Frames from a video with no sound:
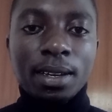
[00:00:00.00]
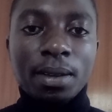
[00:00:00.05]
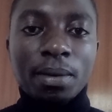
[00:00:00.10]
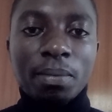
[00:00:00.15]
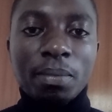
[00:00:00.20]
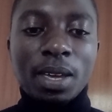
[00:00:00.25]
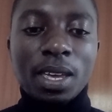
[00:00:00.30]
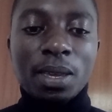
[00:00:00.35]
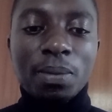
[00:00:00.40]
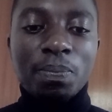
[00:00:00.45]

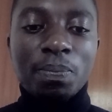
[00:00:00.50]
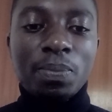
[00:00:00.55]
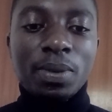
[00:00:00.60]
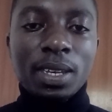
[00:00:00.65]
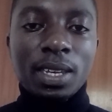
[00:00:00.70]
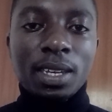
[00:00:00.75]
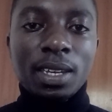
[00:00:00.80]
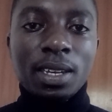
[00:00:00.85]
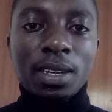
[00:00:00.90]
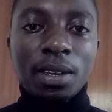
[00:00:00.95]

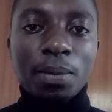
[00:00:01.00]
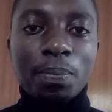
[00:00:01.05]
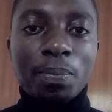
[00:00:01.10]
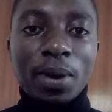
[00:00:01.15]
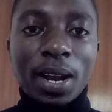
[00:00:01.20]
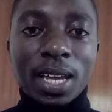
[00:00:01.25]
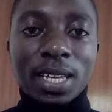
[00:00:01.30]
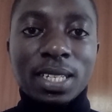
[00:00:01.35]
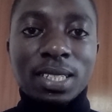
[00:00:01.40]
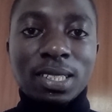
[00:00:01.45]
maybe
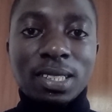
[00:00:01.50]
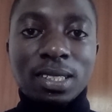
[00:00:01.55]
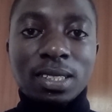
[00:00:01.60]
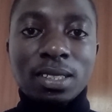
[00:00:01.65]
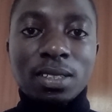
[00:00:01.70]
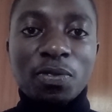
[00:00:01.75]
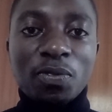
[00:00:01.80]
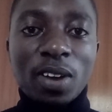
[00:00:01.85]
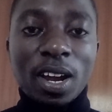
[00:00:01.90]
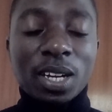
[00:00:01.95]
price
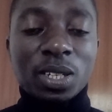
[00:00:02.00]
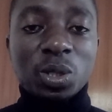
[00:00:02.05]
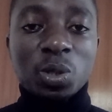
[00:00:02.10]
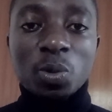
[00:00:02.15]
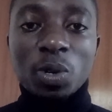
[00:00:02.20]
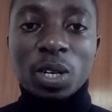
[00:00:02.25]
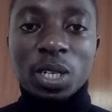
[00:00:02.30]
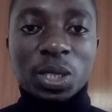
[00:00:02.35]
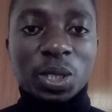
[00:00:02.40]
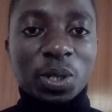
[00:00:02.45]

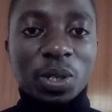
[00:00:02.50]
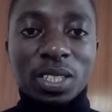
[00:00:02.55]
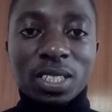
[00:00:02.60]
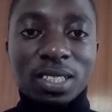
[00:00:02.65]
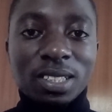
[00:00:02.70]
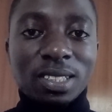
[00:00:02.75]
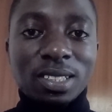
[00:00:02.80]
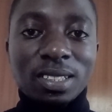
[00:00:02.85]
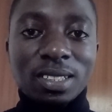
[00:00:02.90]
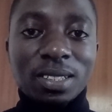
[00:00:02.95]

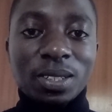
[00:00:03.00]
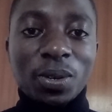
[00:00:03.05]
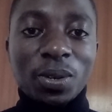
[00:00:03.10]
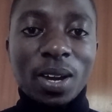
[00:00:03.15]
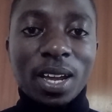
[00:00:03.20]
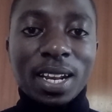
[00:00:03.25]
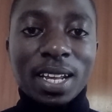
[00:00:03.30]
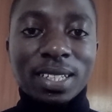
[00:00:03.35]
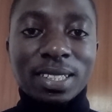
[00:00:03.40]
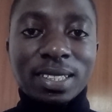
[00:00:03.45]
fluctuations. You
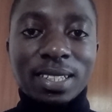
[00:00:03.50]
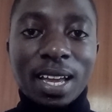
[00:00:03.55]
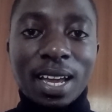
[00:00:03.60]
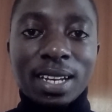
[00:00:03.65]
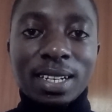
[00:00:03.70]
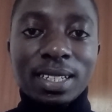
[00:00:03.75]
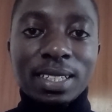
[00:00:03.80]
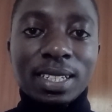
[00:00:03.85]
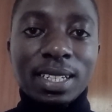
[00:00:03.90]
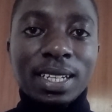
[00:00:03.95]

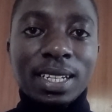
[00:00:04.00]
understand?